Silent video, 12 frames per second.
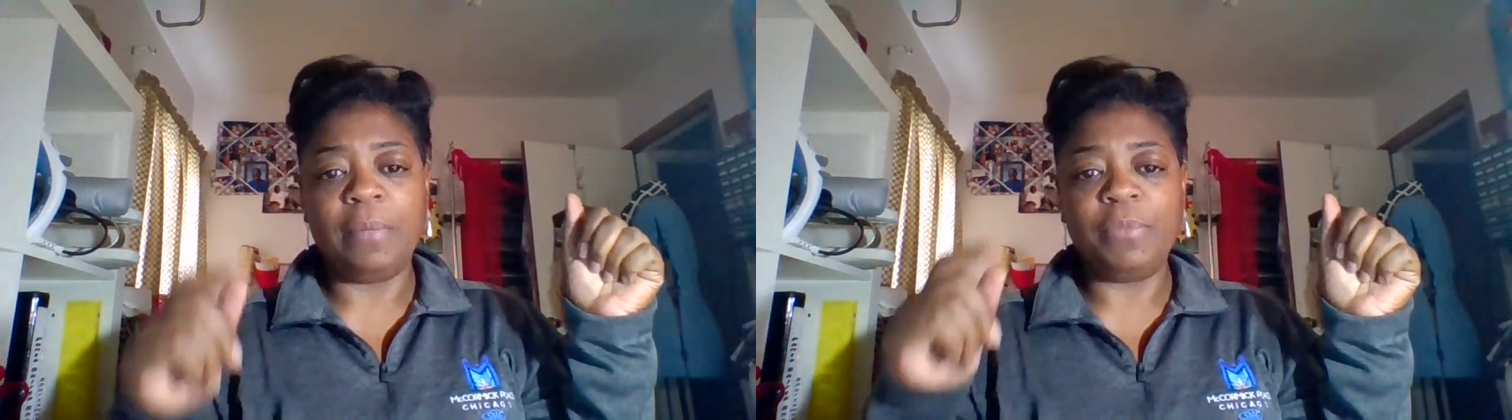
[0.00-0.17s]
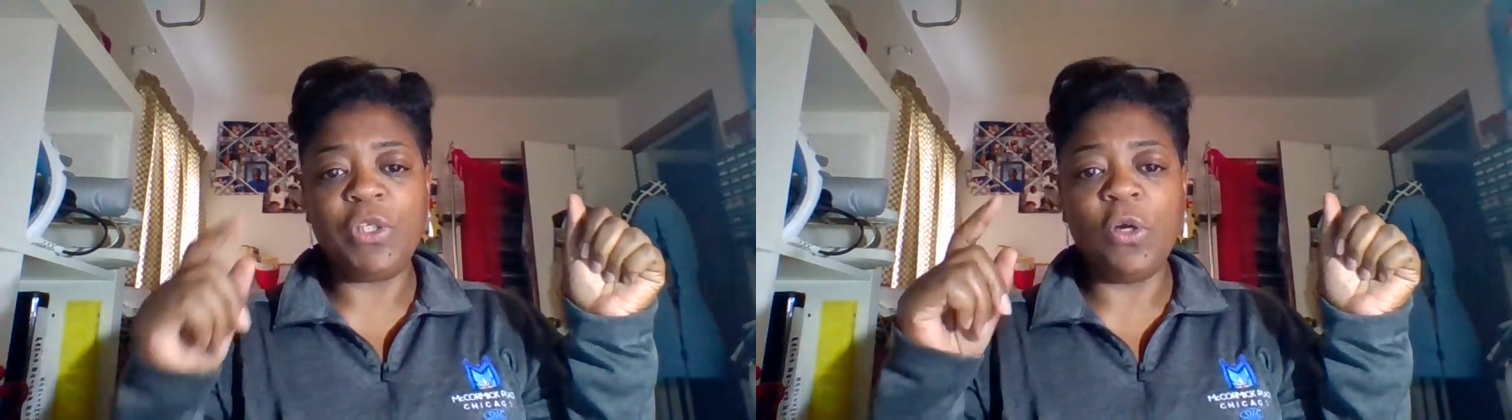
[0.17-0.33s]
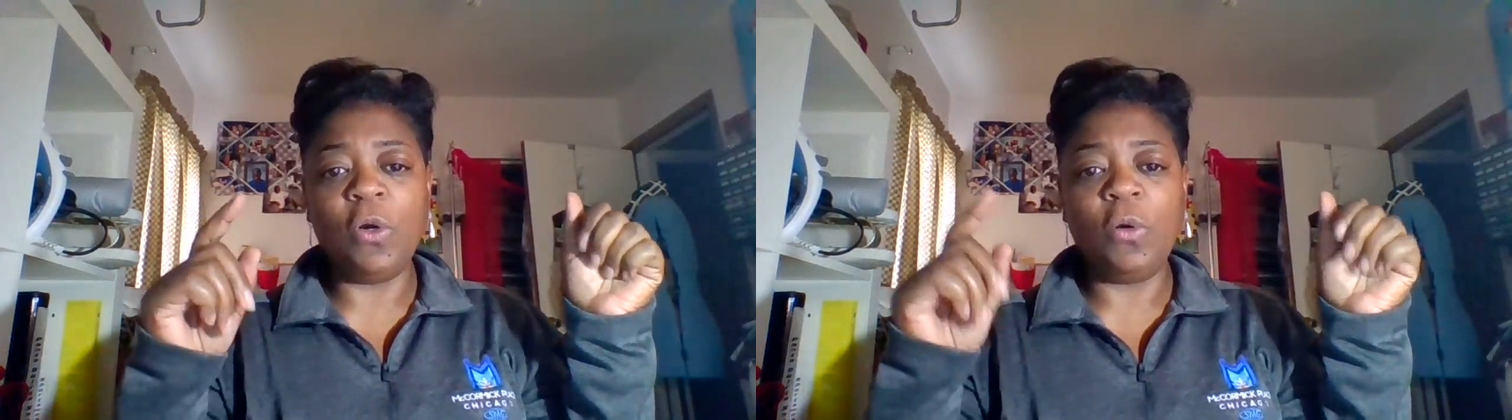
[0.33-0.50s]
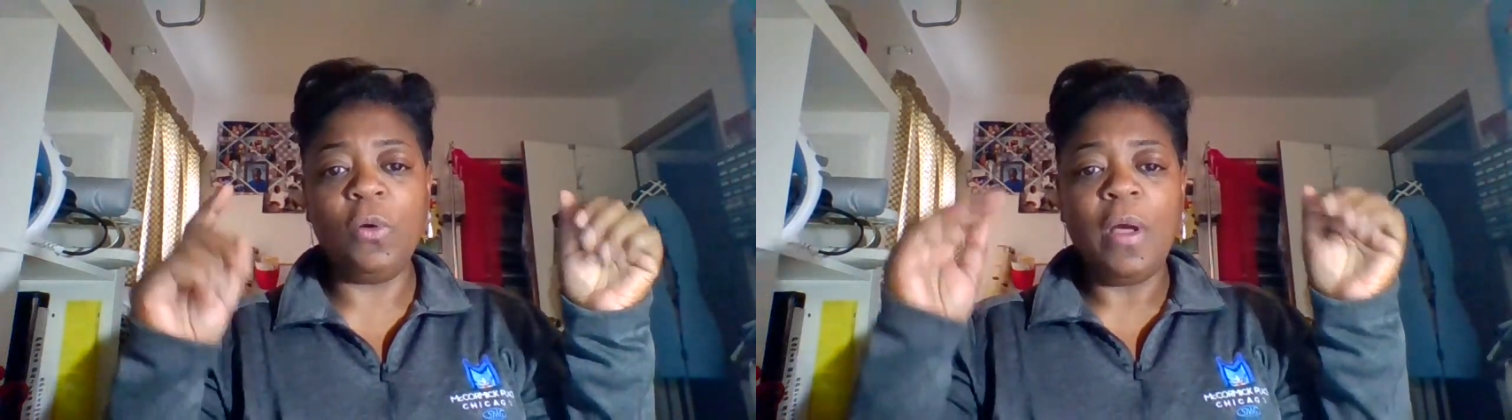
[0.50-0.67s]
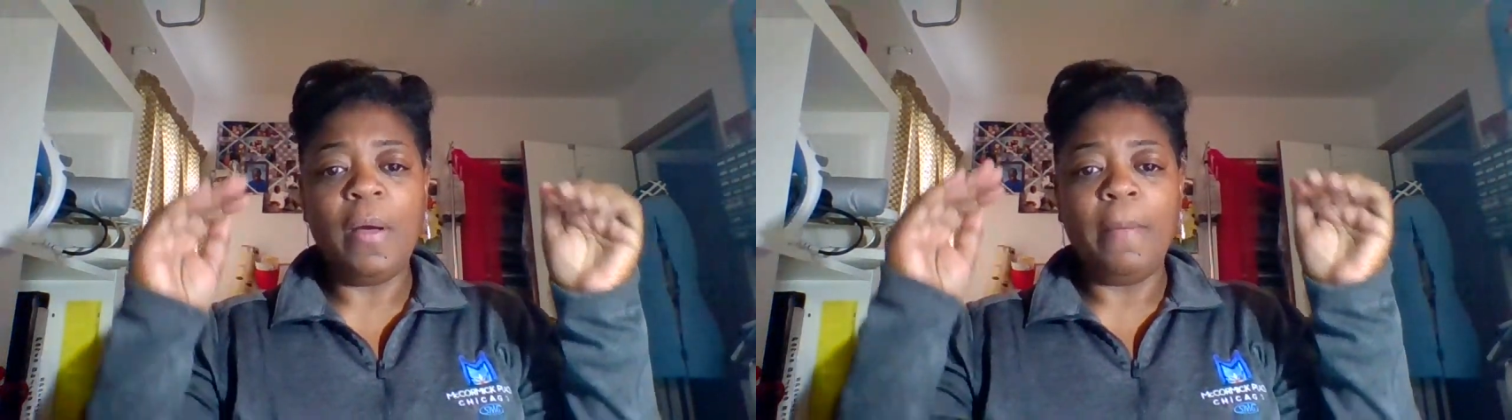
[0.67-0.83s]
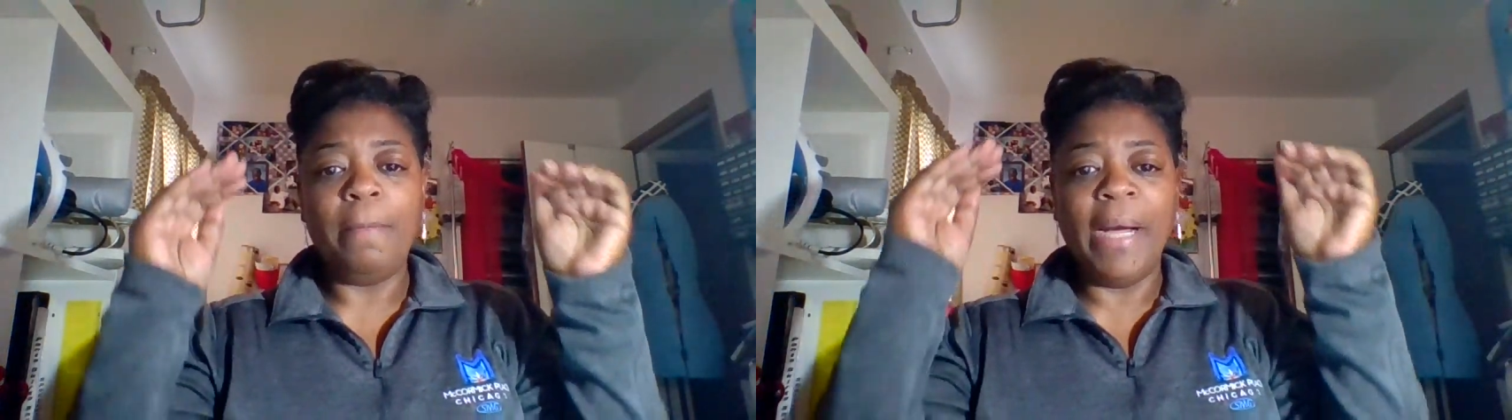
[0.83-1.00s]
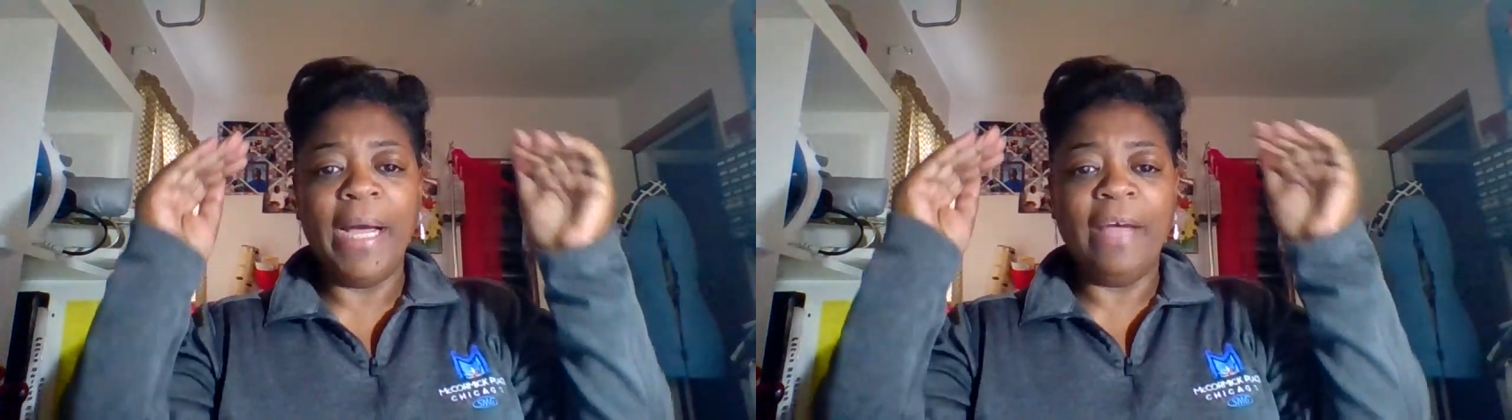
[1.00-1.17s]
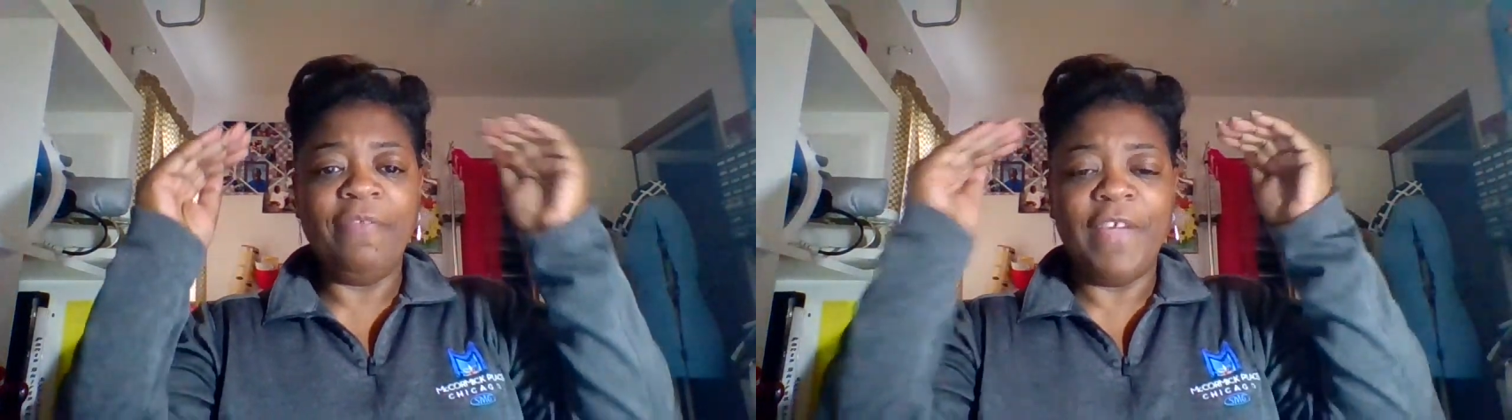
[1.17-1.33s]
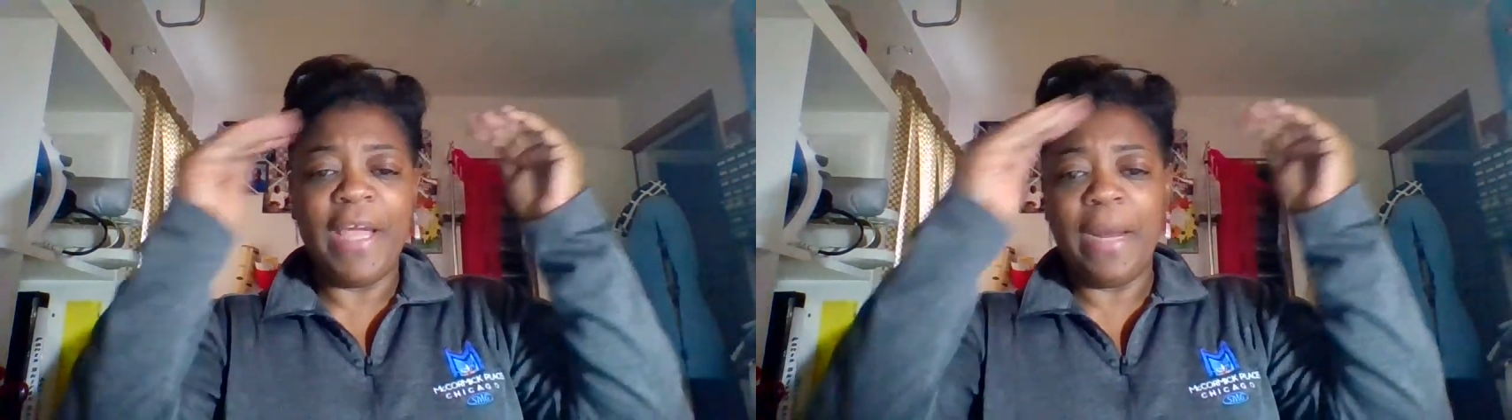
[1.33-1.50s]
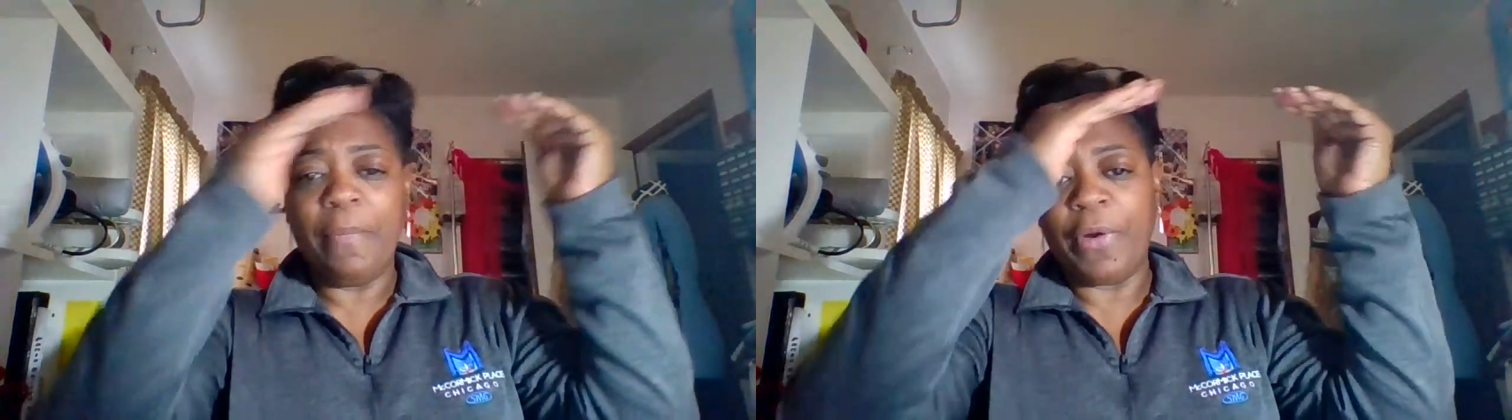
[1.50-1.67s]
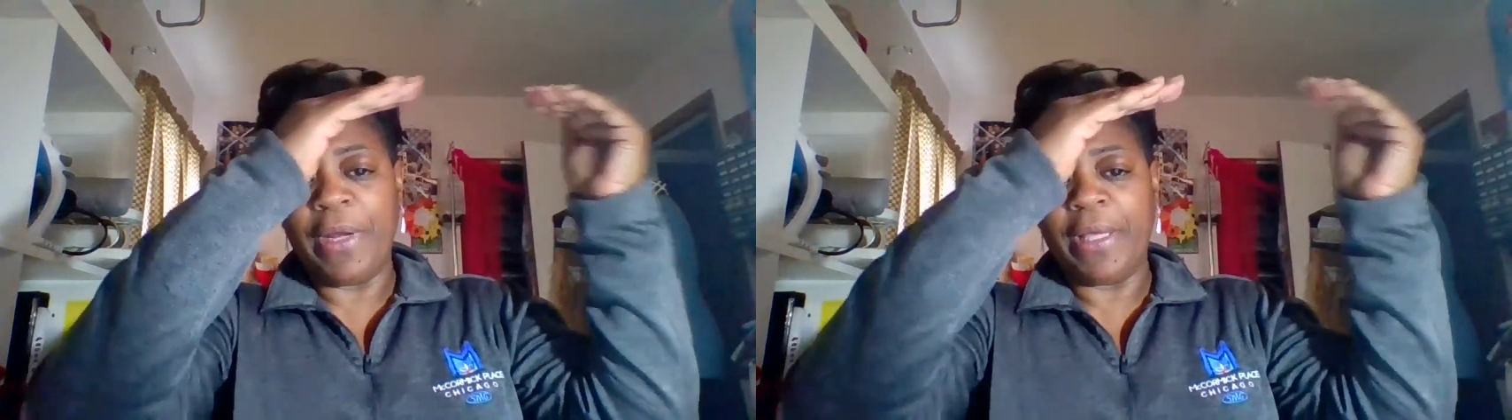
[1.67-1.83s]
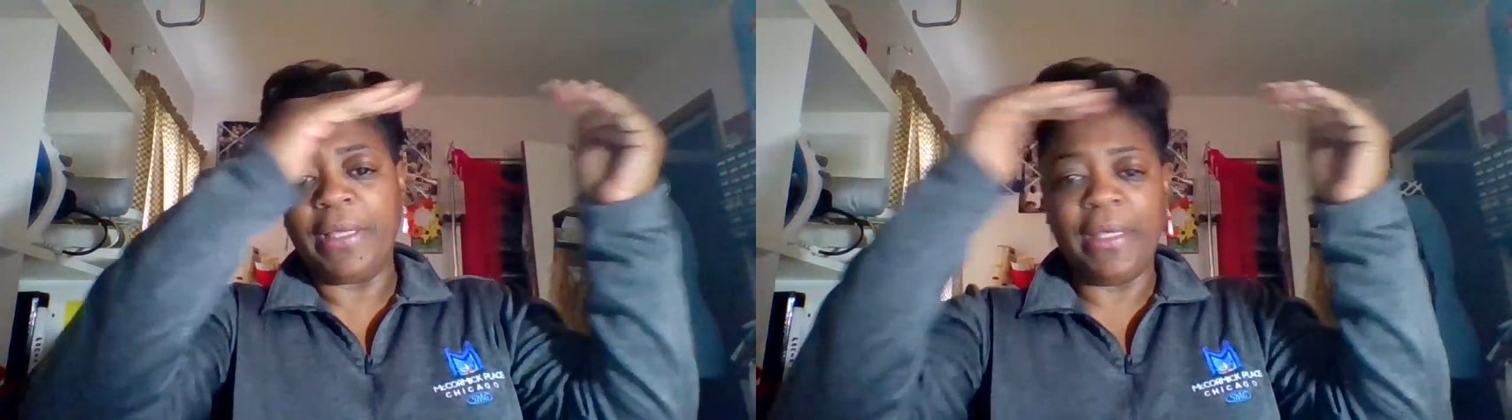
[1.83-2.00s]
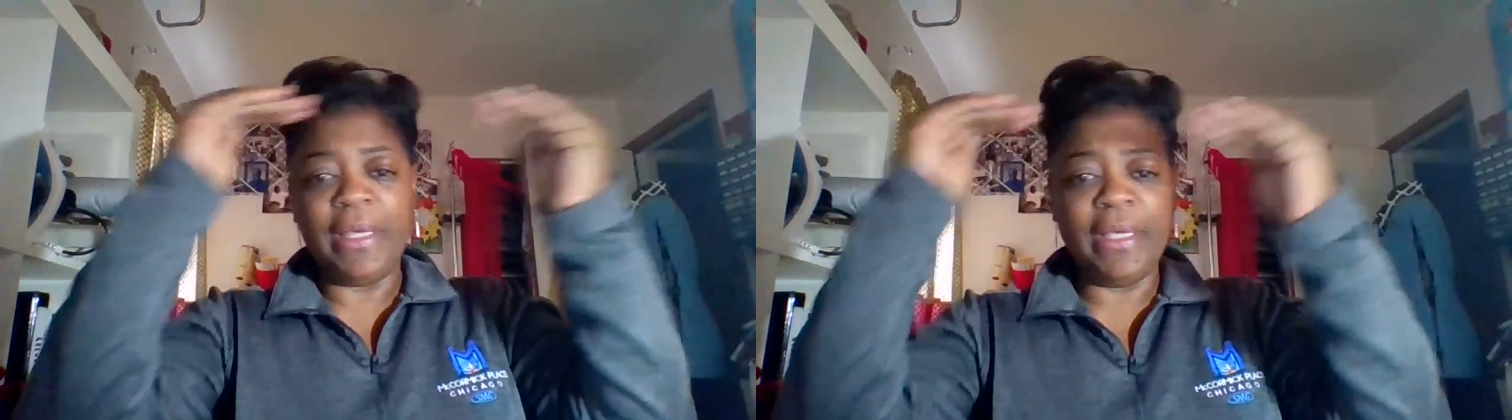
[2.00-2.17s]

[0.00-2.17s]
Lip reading: So my fabric